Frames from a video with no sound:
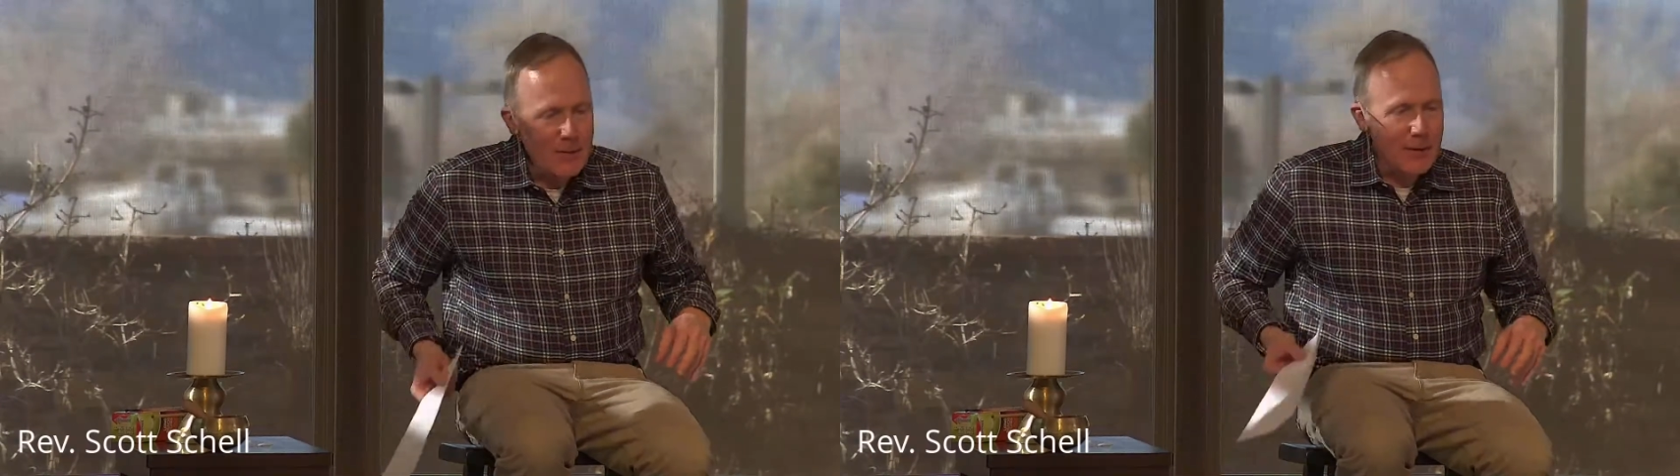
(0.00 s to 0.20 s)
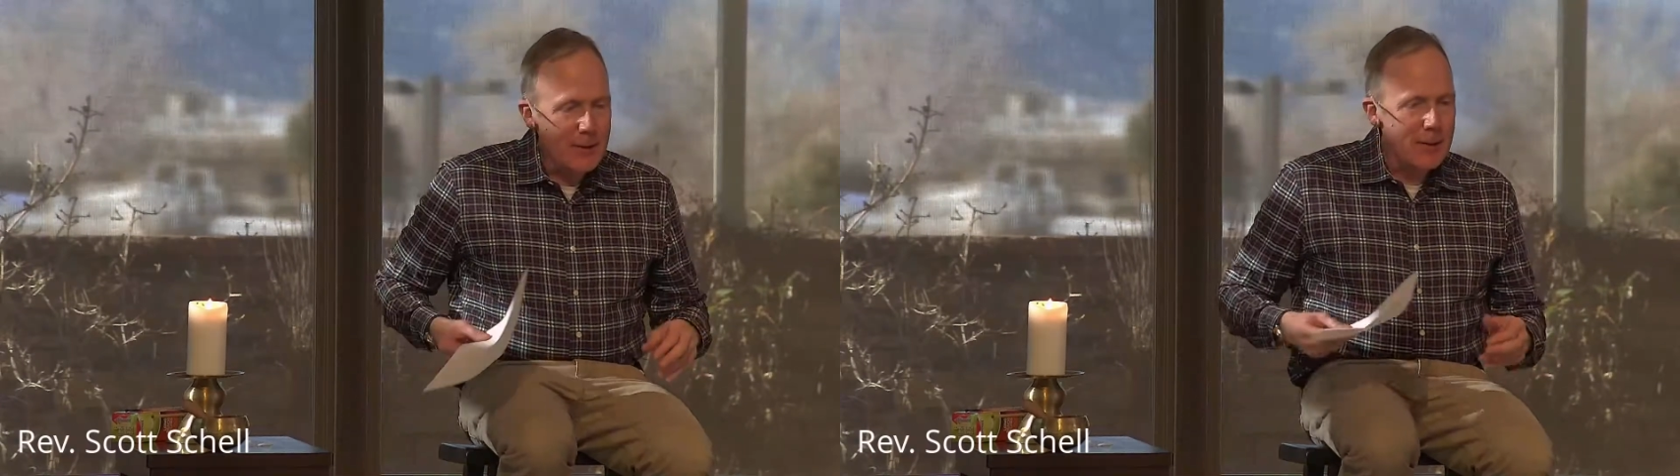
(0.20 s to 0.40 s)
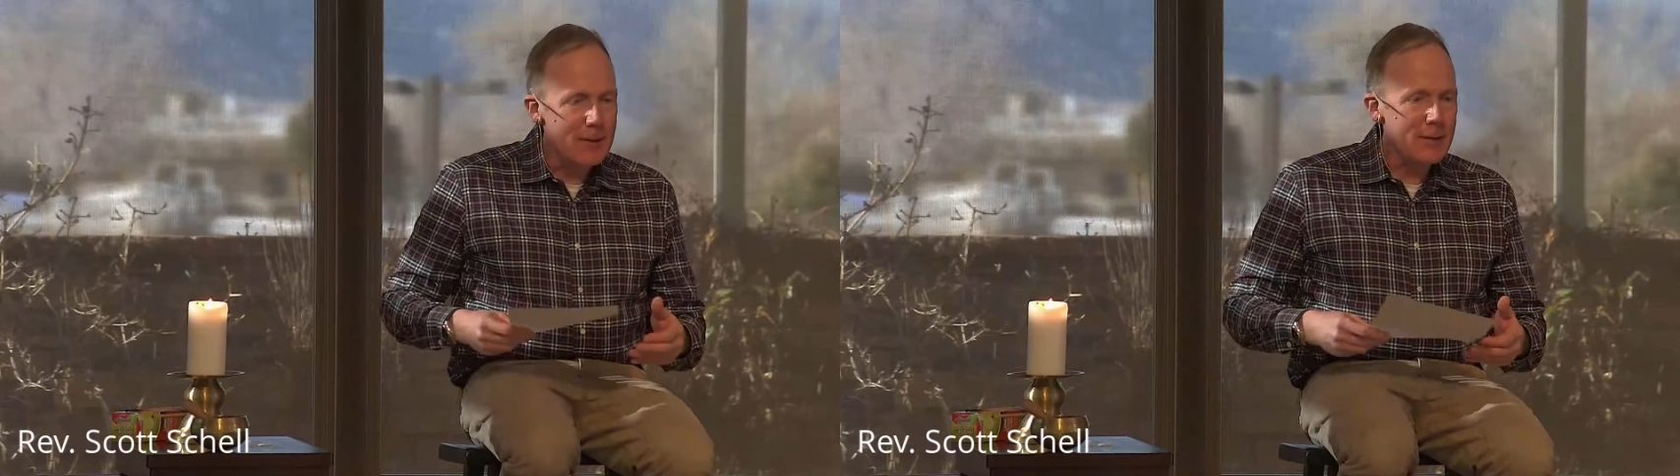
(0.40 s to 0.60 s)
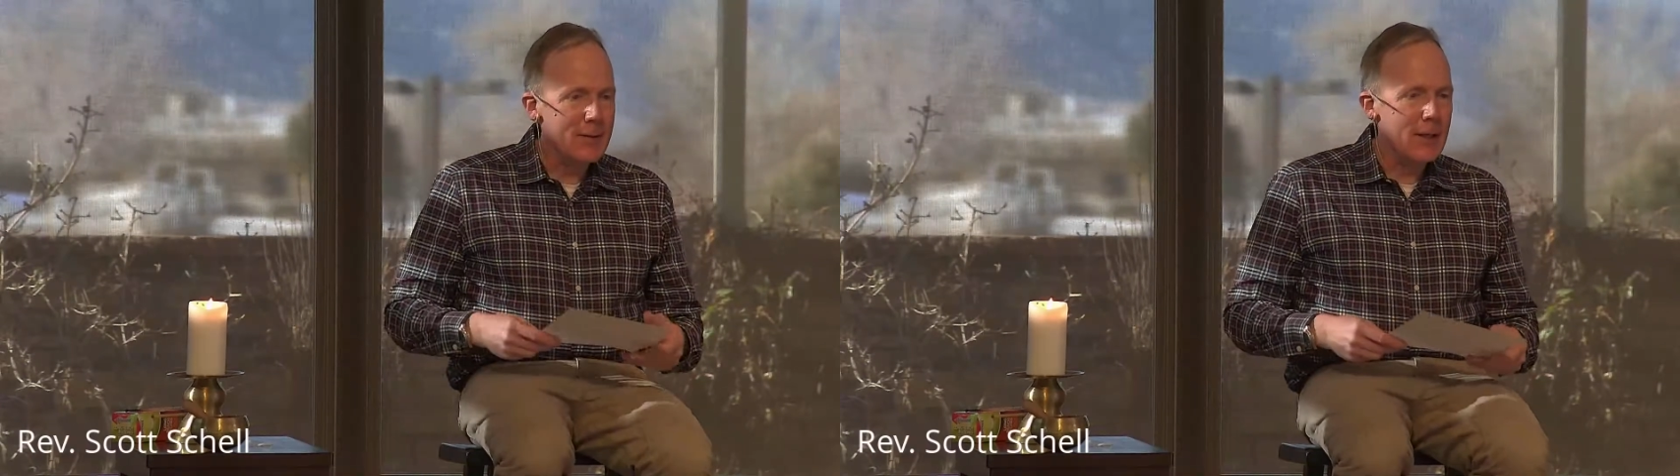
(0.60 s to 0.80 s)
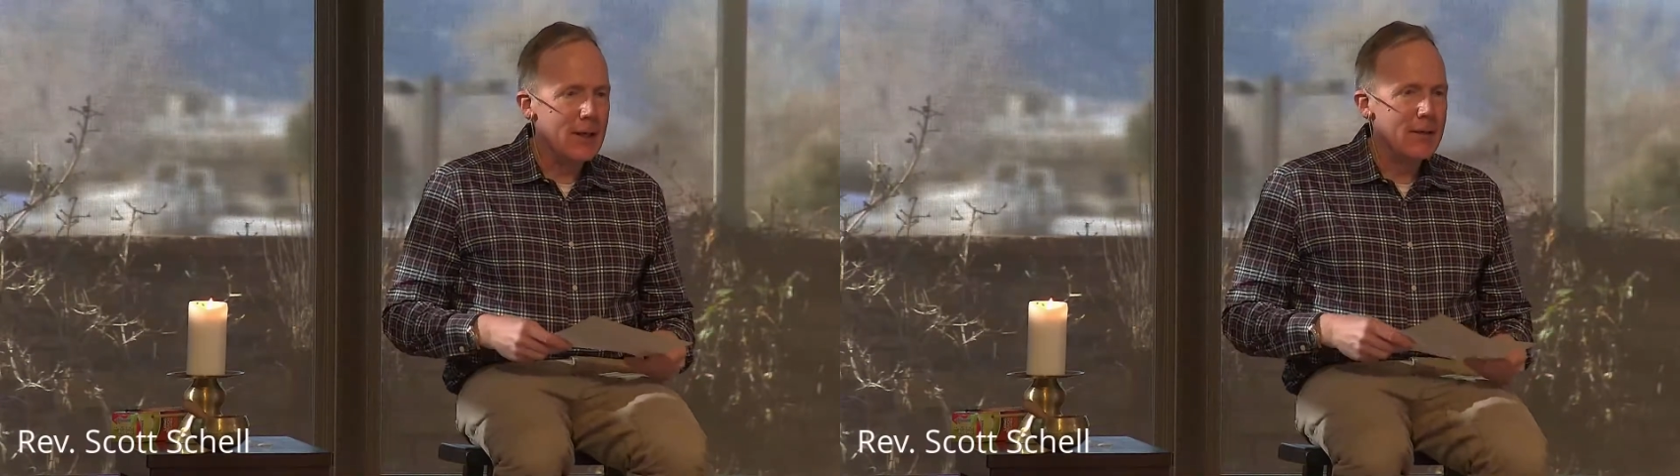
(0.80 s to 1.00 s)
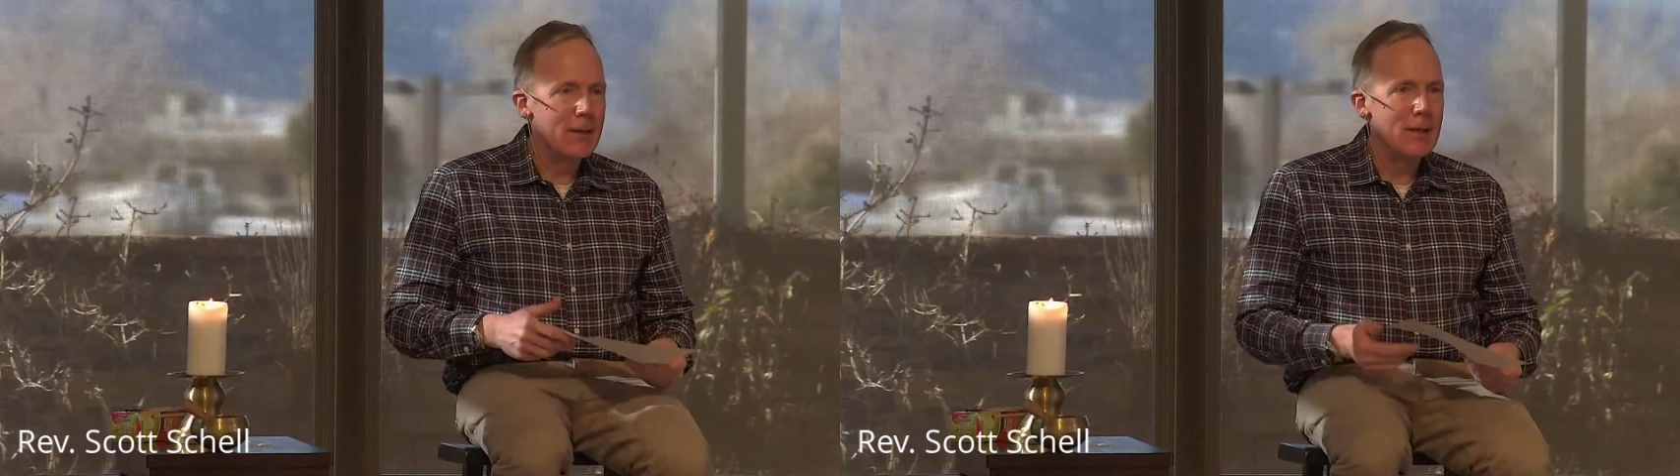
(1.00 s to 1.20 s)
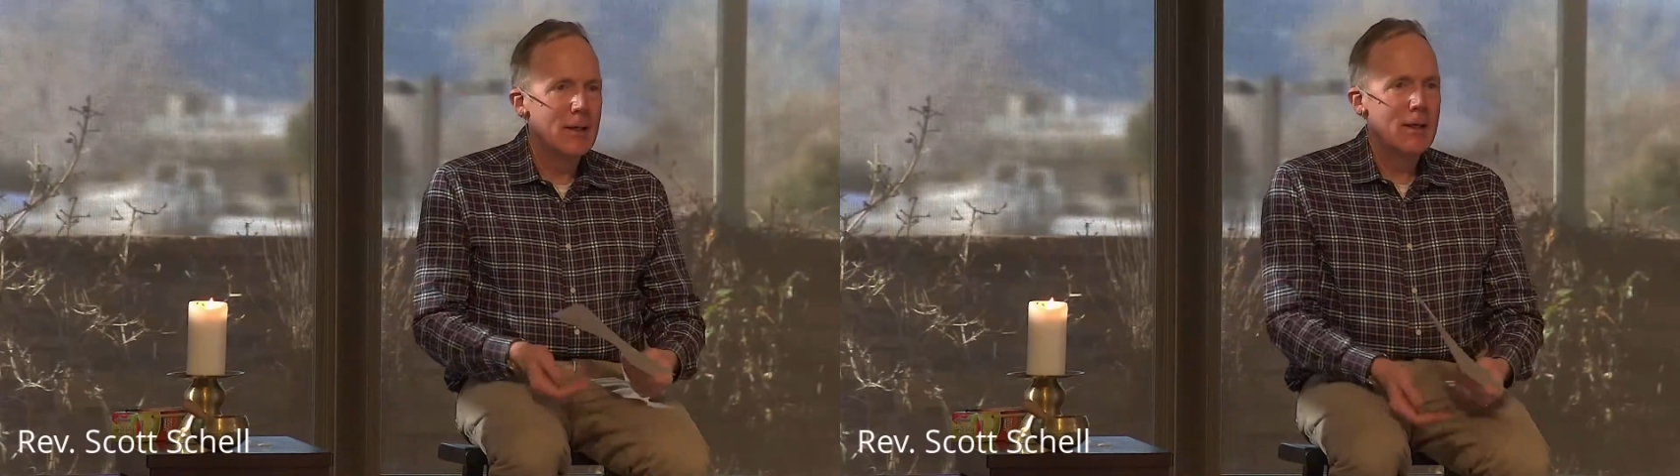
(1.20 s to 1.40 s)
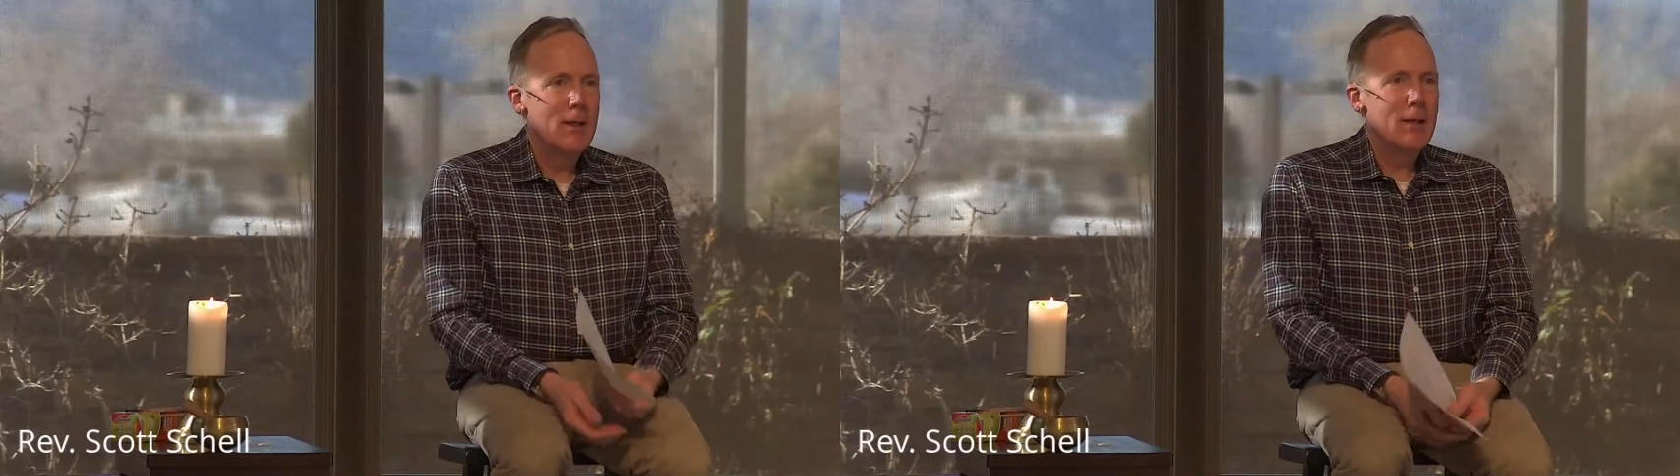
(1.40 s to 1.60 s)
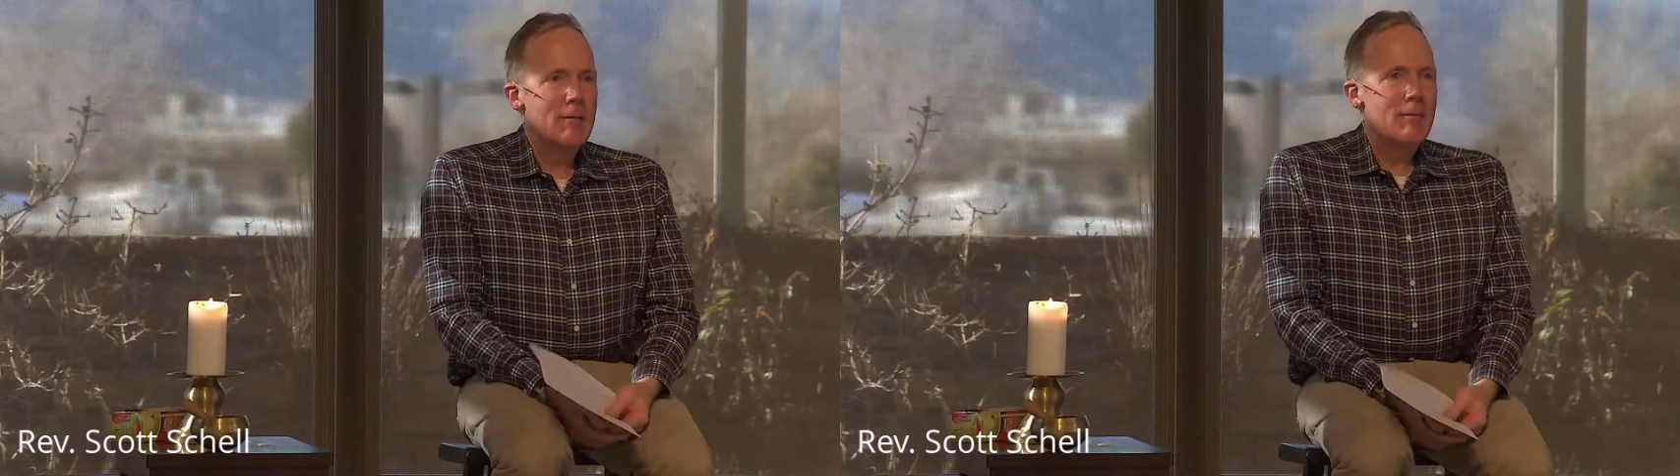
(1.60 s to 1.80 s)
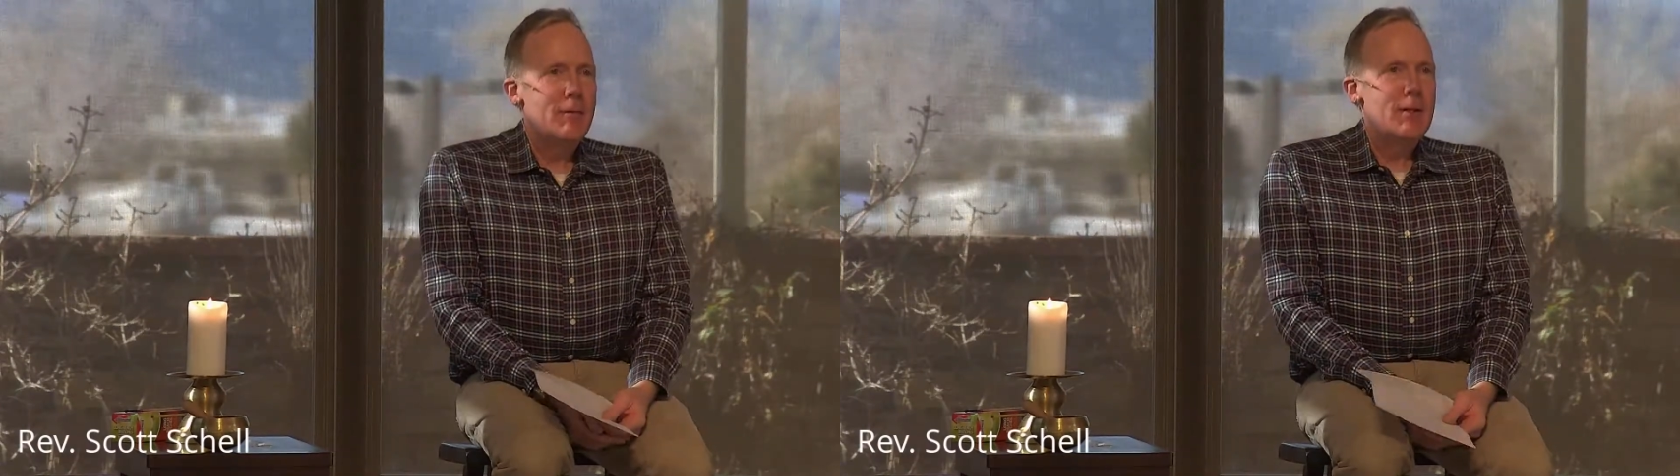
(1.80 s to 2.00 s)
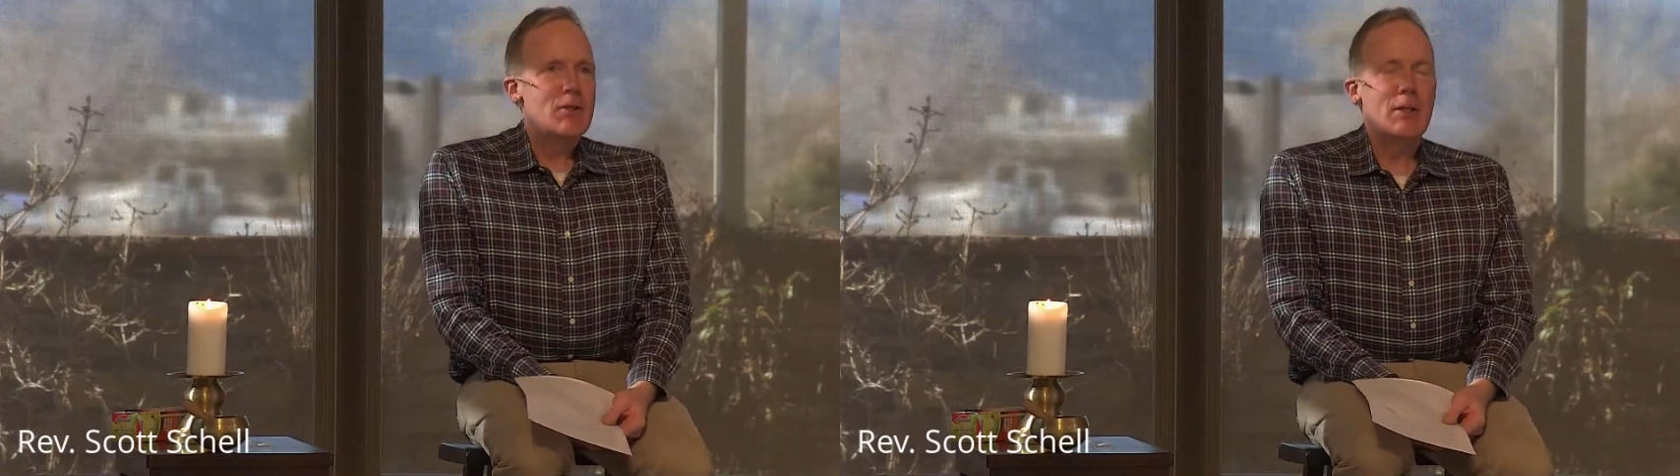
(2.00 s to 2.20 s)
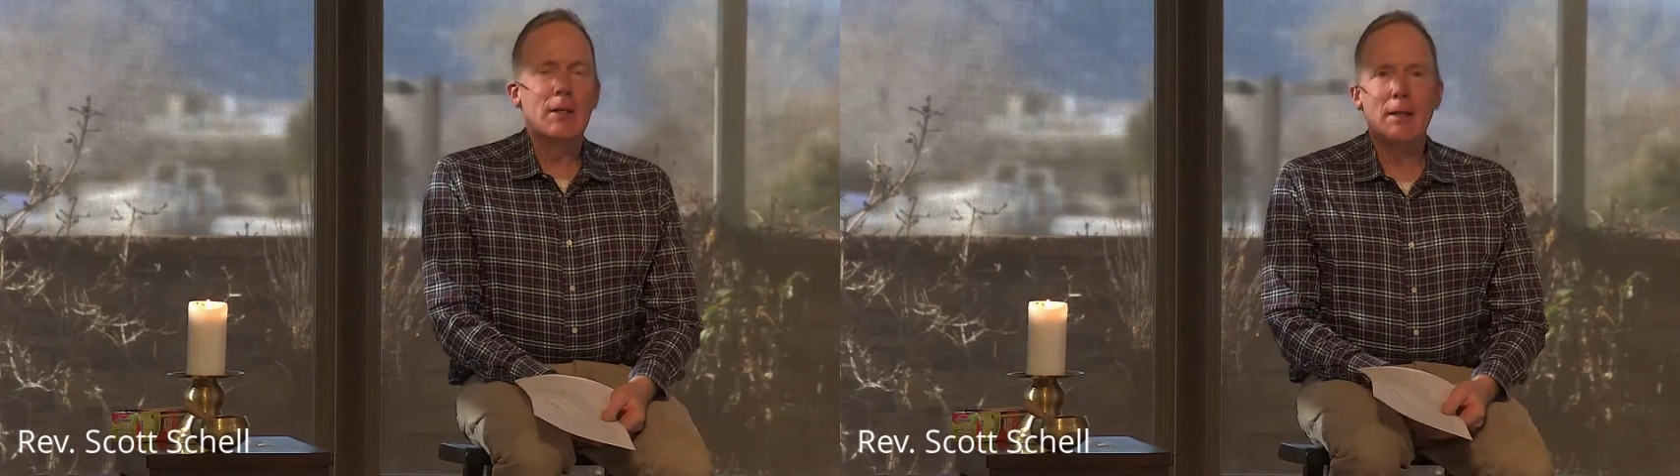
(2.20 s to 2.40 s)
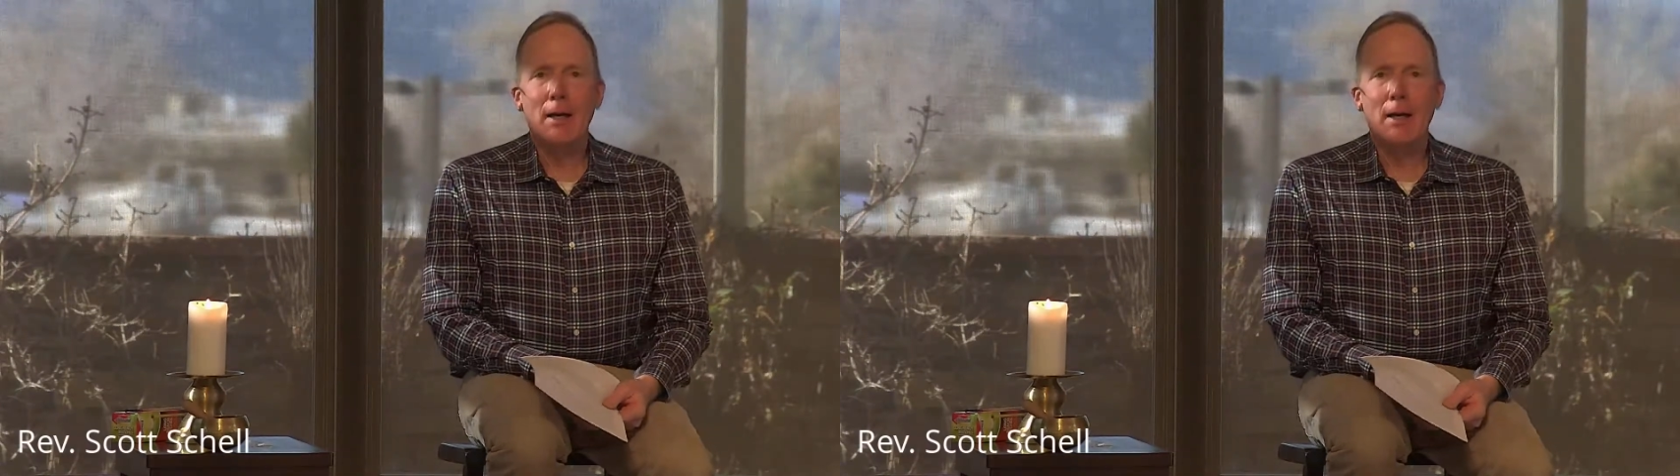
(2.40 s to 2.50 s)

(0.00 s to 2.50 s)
Or a great vision.